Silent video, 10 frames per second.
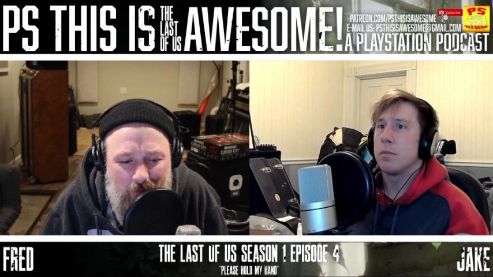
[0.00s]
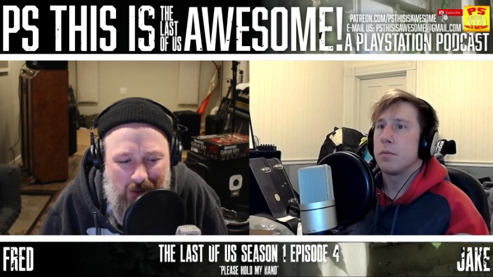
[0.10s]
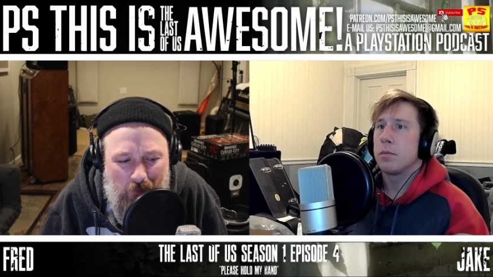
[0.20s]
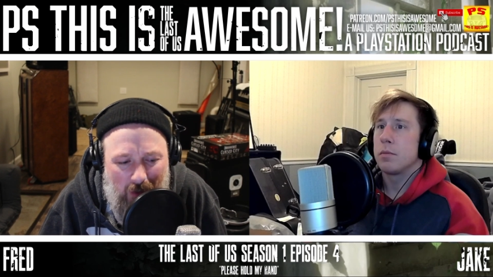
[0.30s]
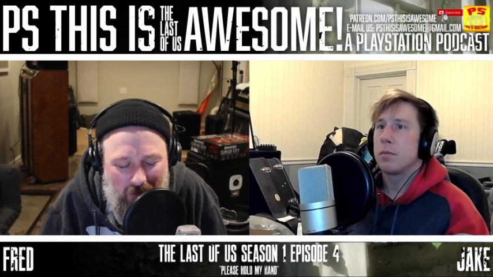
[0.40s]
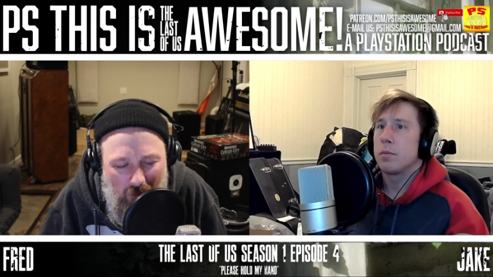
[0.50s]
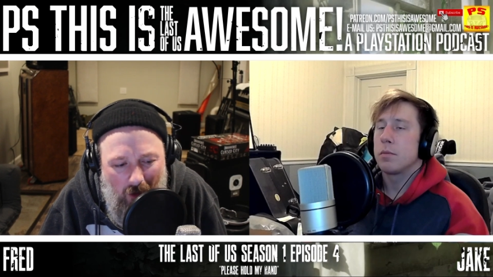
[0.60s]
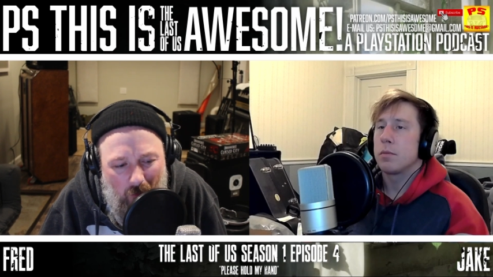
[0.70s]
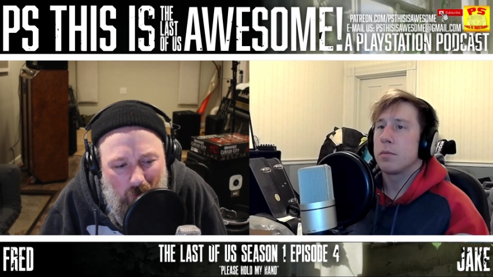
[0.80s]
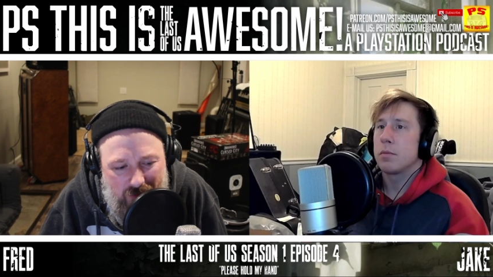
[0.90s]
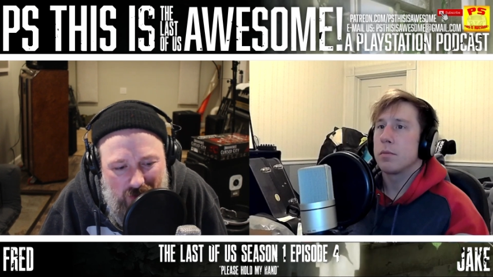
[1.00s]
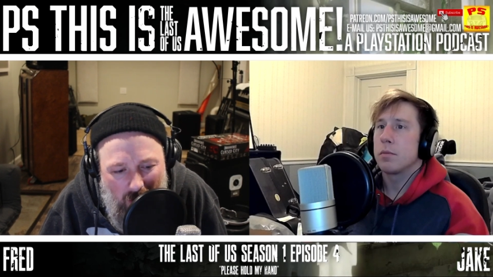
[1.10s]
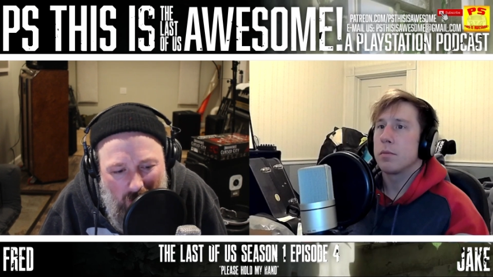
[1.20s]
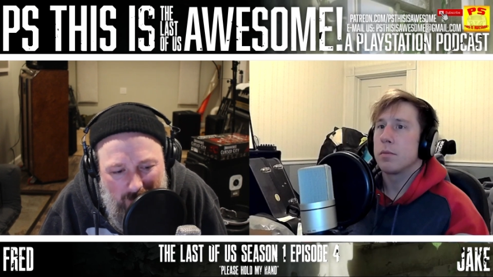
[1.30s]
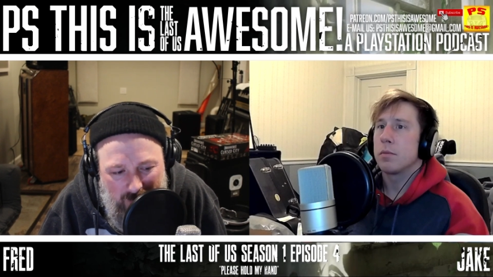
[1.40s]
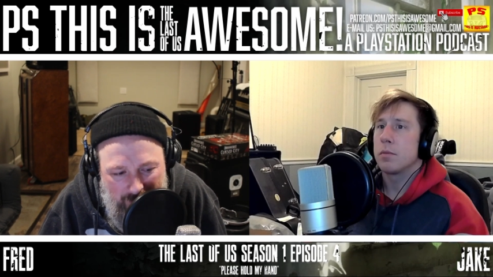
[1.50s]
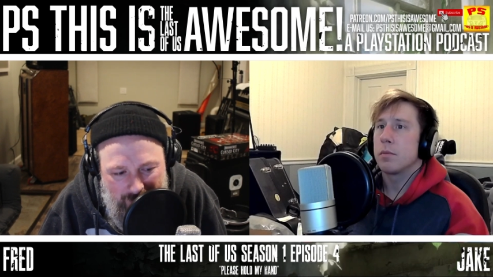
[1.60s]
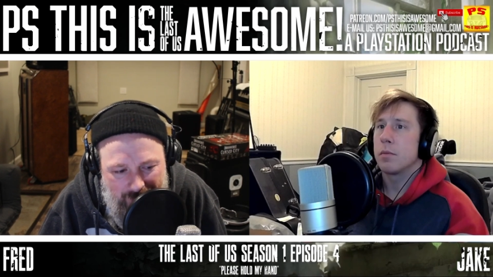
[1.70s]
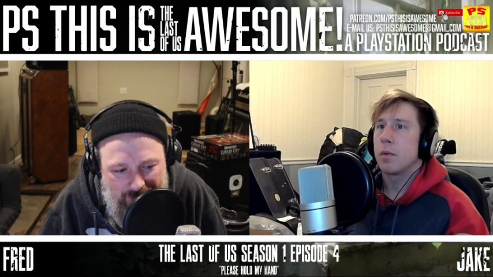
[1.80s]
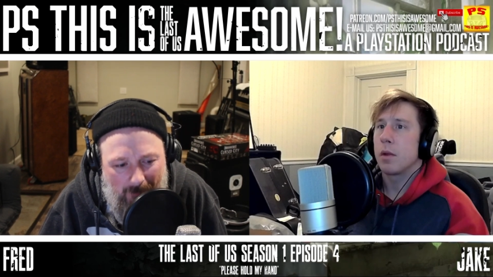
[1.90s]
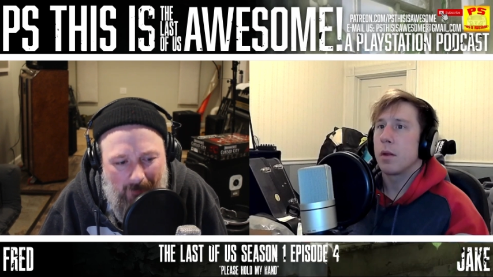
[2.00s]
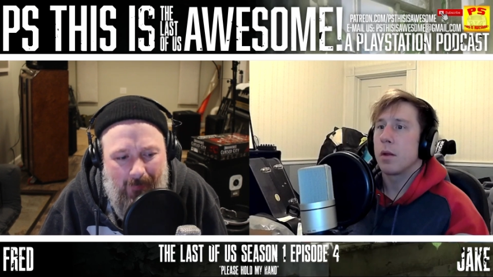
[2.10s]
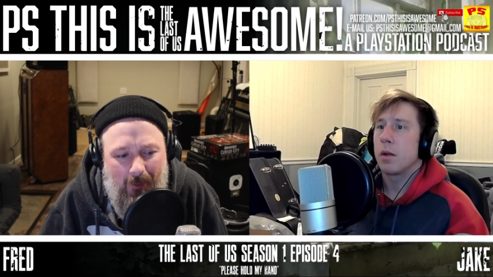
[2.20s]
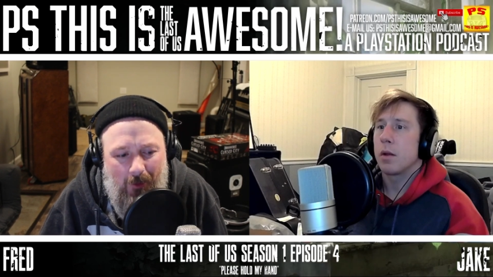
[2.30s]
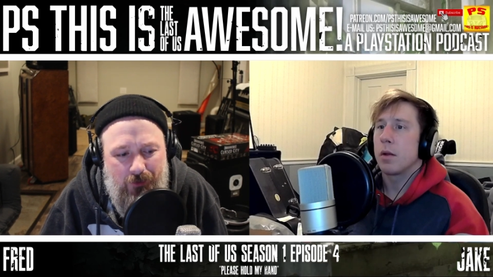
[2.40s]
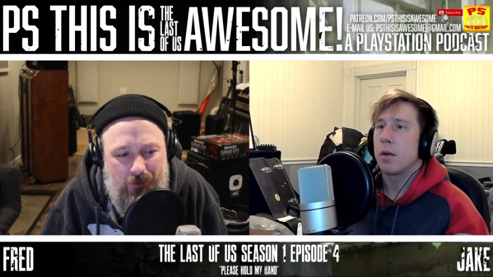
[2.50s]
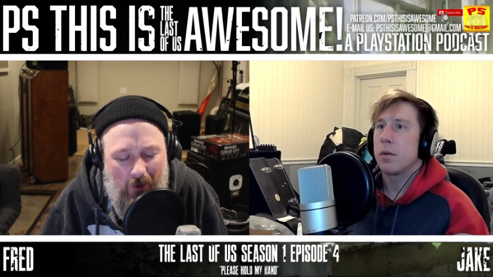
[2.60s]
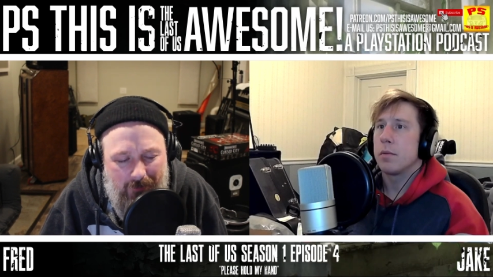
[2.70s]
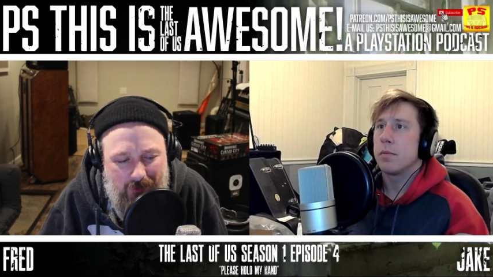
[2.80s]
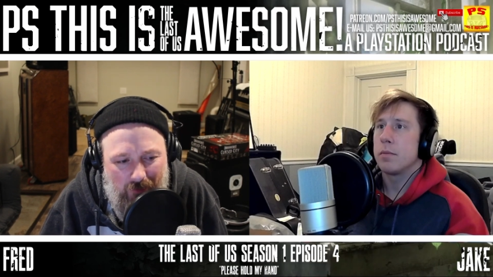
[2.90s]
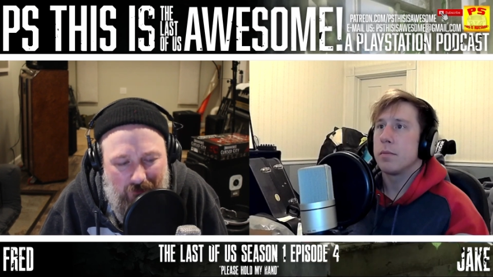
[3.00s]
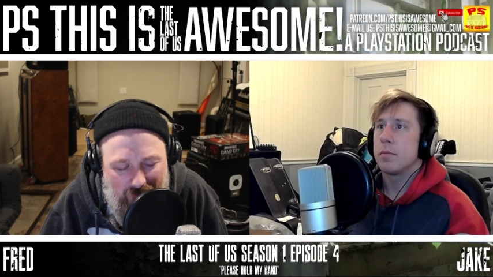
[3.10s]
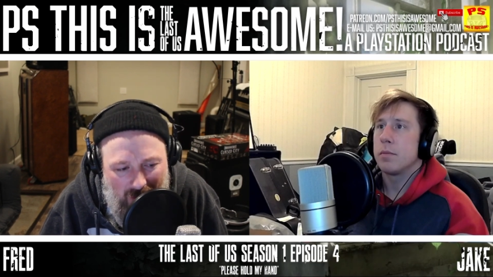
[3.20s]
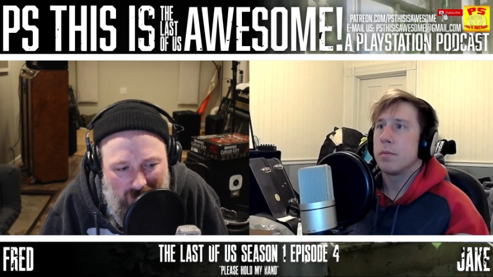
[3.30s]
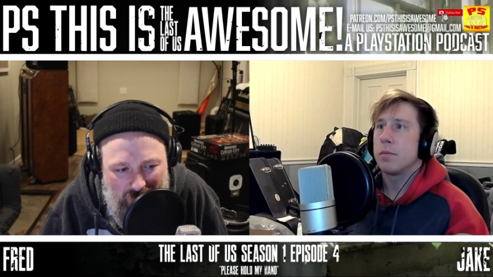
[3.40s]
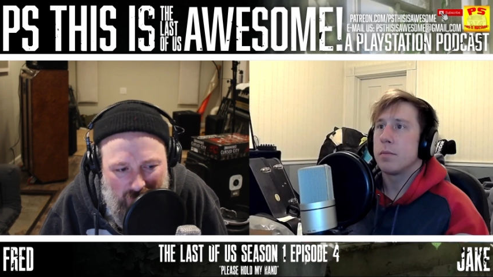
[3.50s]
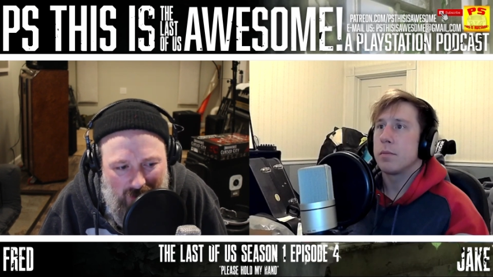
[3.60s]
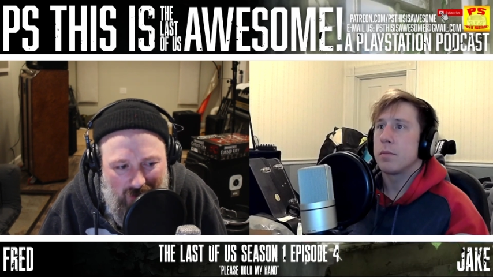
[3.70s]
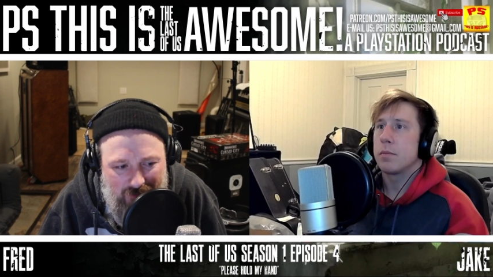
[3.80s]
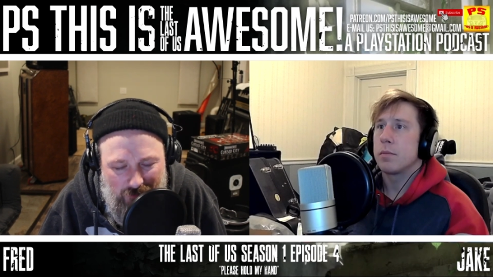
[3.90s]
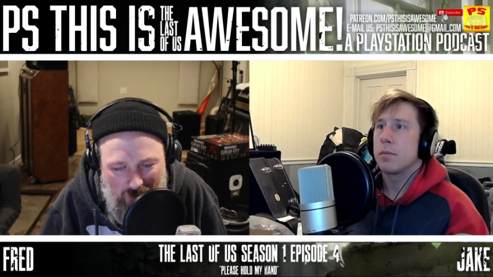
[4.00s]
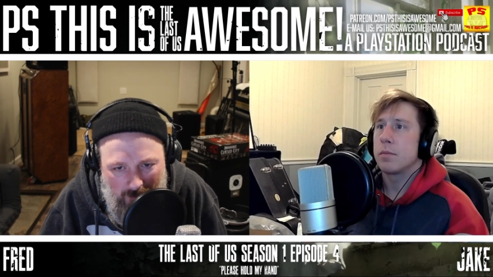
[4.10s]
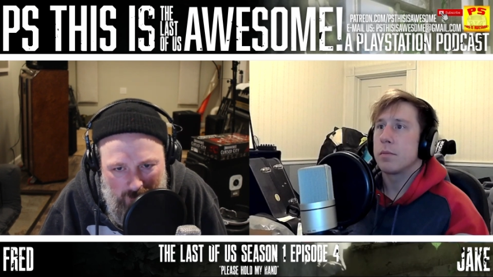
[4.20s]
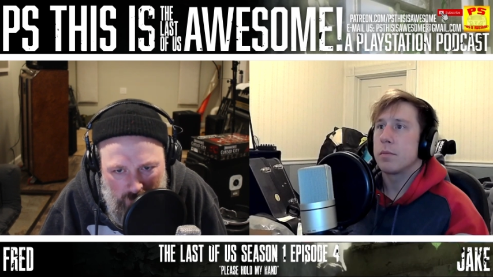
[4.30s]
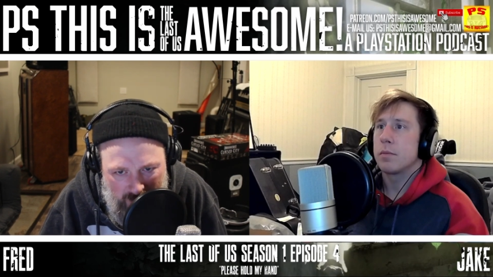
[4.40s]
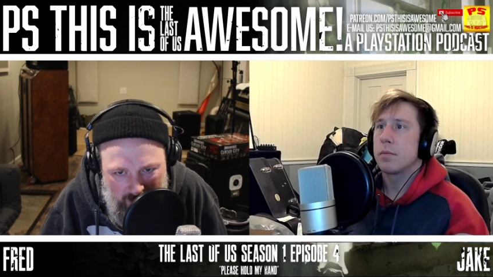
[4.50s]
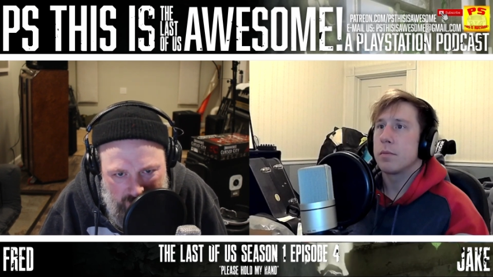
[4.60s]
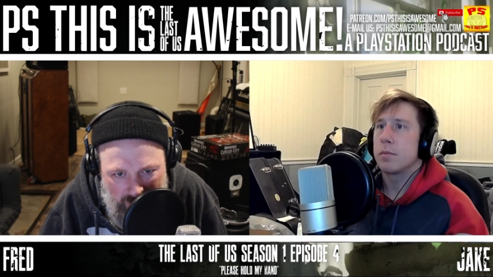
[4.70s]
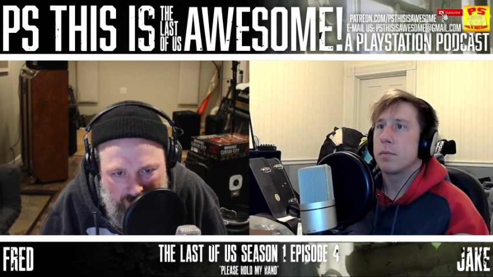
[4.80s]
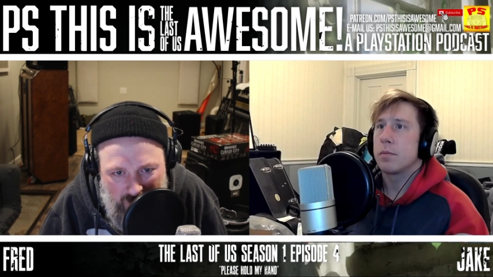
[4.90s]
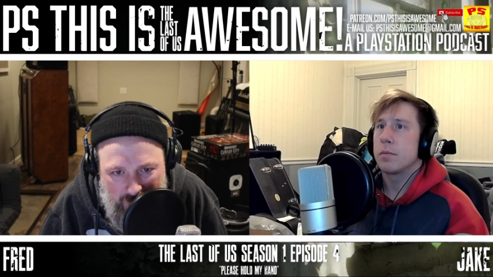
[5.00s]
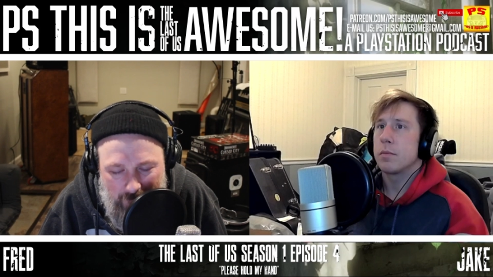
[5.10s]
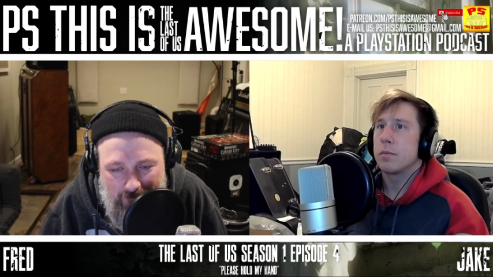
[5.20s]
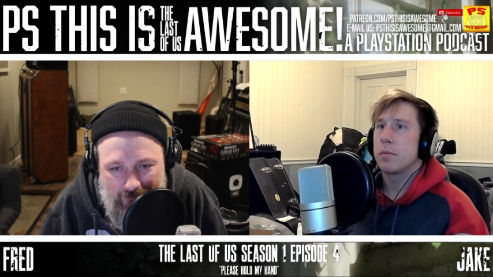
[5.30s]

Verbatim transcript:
Speaker 1: went along with Tommy when Tommy joined the Fireflies so Tommy wouldn't get himself killed.